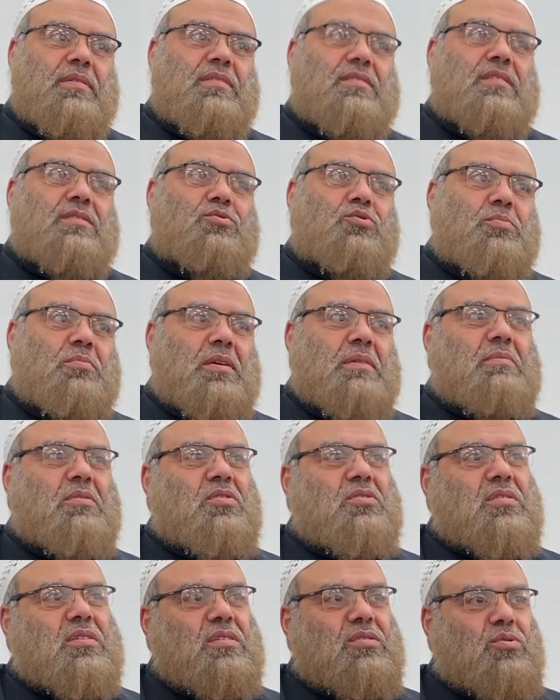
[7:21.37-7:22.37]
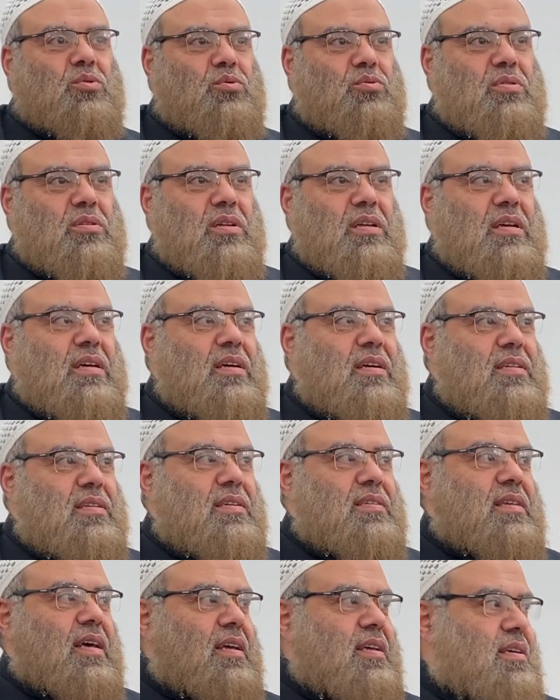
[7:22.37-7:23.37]
he's disobeying because of his own
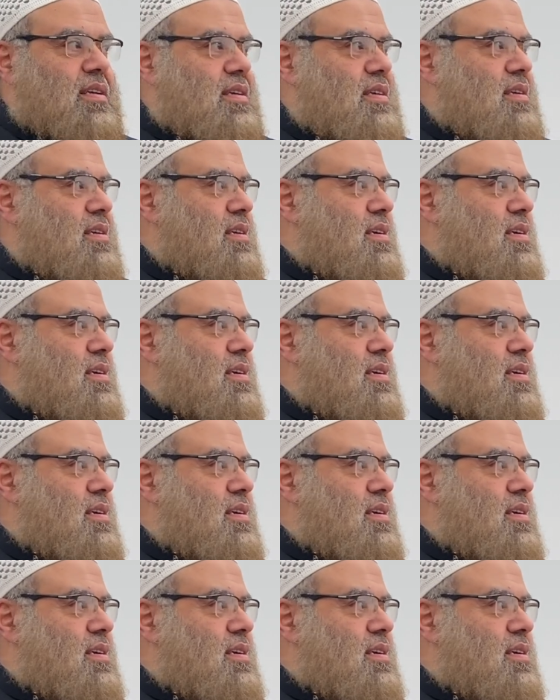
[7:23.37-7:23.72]
desire,